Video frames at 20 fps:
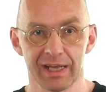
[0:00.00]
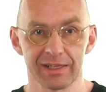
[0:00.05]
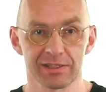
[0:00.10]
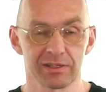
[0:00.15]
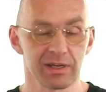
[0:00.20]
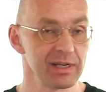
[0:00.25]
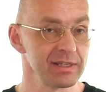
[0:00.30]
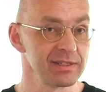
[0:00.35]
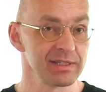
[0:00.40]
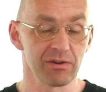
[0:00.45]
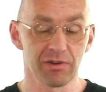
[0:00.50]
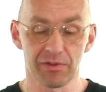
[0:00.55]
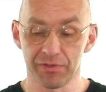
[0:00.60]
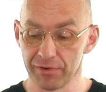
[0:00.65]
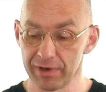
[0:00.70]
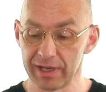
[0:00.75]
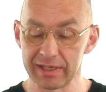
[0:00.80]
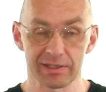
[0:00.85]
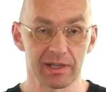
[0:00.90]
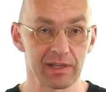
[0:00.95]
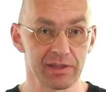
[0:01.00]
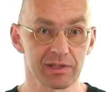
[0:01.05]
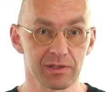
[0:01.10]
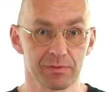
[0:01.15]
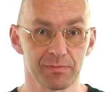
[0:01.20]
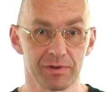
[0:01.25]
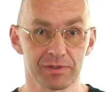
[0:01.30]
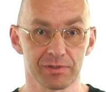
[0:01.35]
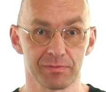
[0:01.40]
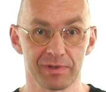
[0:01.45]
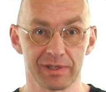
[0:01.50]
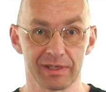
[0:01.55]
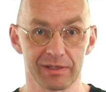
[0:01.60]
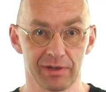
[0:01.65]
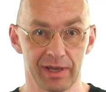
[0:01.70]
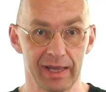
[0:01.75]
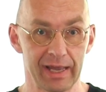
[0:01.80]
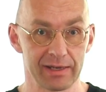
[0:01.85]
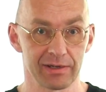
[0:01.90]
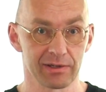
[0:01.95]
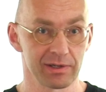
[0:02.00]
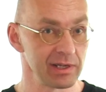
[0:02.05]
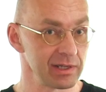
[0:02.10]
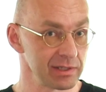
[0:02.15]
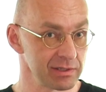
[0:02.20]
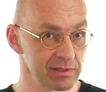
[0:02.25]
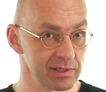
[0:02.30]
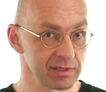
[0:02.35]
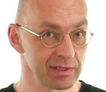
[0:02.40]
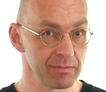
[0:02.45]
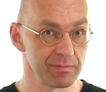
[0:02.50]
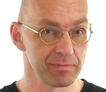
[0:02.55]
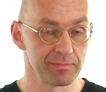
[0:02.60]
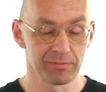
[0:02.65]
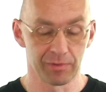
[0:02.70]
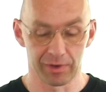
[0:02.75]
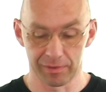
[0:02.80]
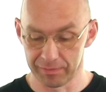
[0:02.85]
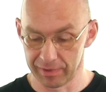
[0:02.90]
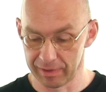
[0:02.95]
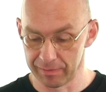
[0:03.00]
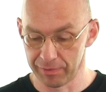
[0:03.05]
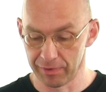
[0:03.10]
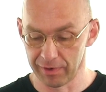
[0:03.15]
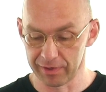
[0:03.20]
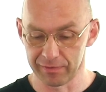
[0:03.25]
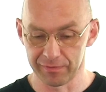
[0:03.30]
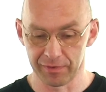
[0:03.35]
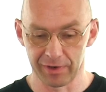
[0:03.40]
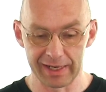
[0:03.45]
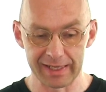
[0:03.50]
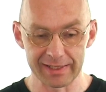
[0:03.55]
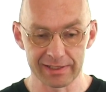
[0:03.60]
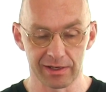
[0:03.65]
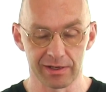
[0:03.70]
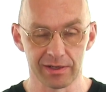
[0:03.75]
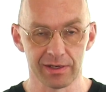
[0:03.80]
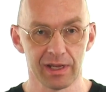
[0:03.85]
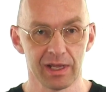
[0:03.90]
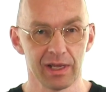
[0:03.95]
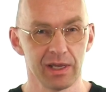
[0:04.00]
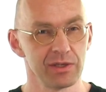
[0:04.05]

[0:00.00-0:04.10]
So in a zero throw, there's nothing supposed to be in your hand, okay? It's more important for later on.